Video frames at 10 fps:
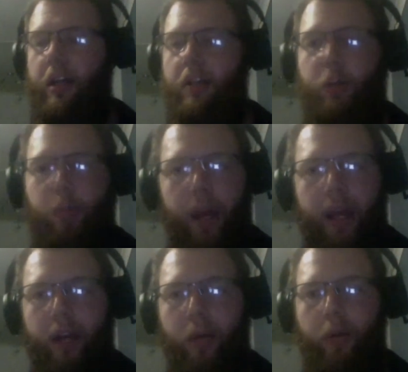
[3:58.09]

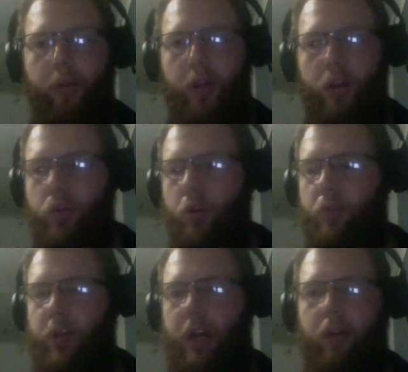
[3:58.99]
displayed on the
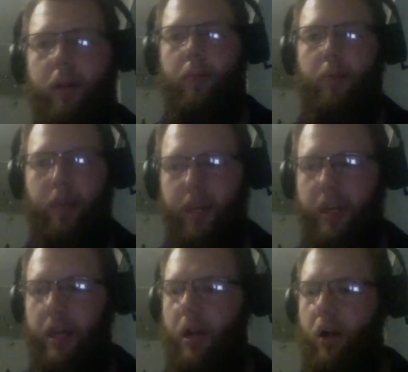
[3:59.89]
YouTube channel
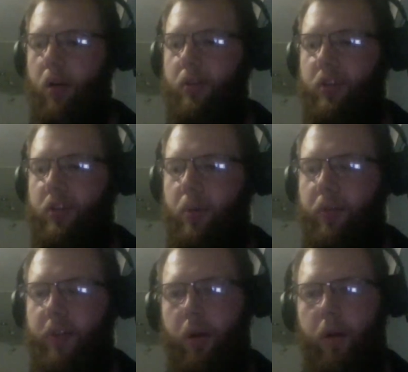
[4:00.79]
maybe on some
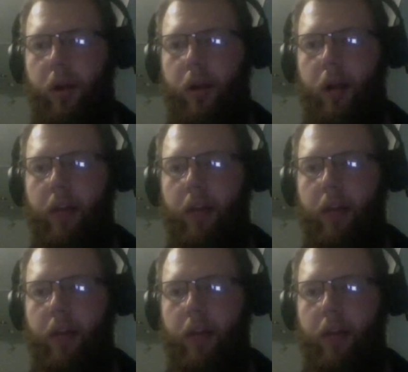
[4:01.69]
of the uh,